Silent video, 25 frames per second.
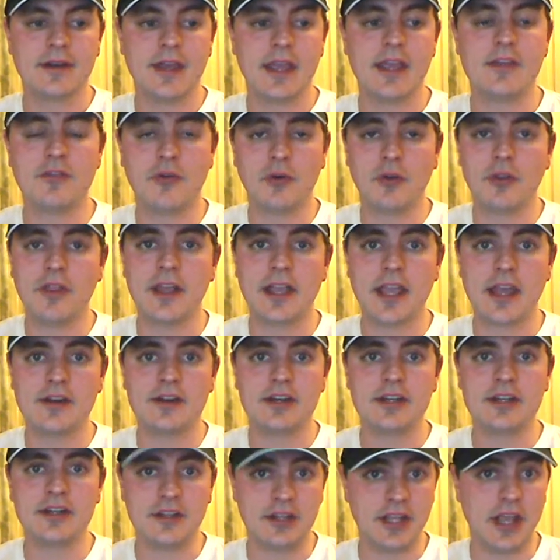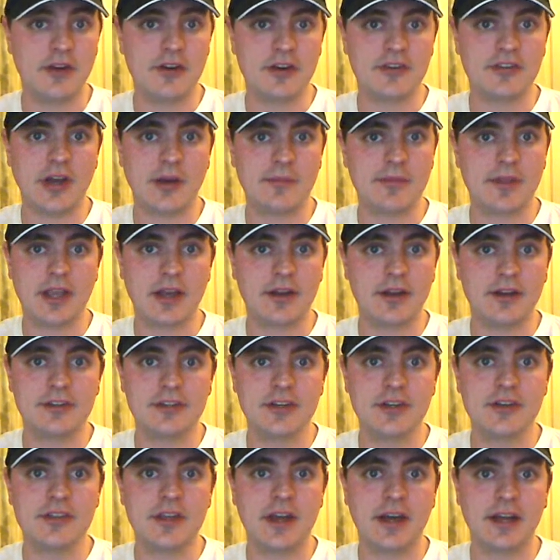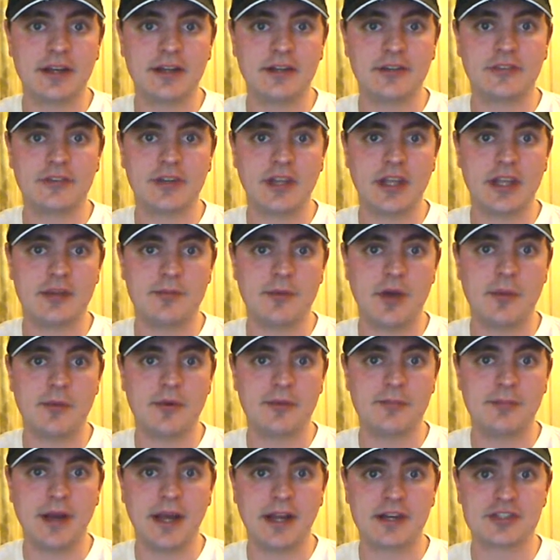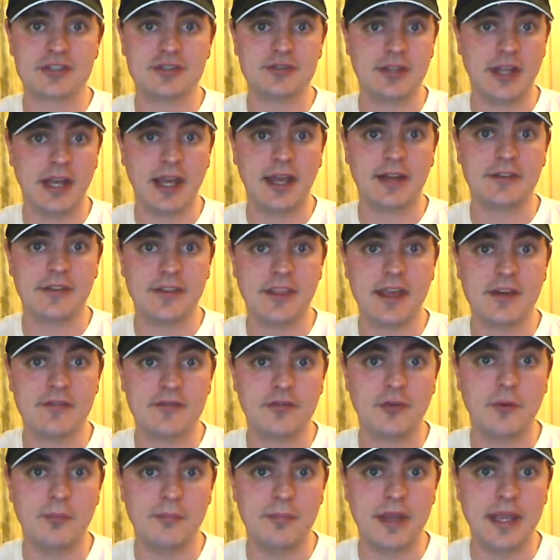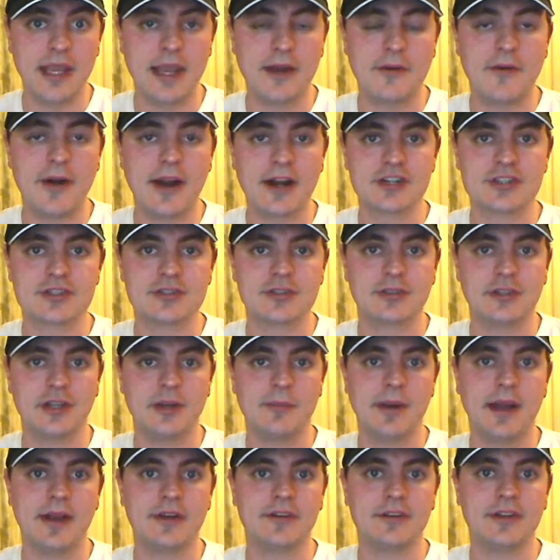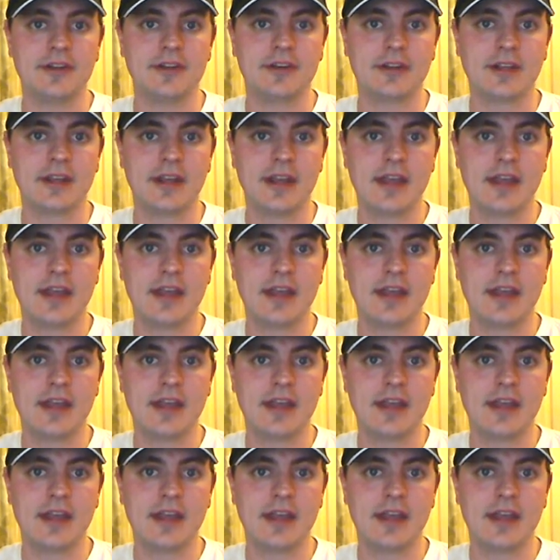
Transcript: If all they're going to, the only time they're going to do that is in the moment of passion, and therefore be irrational about it.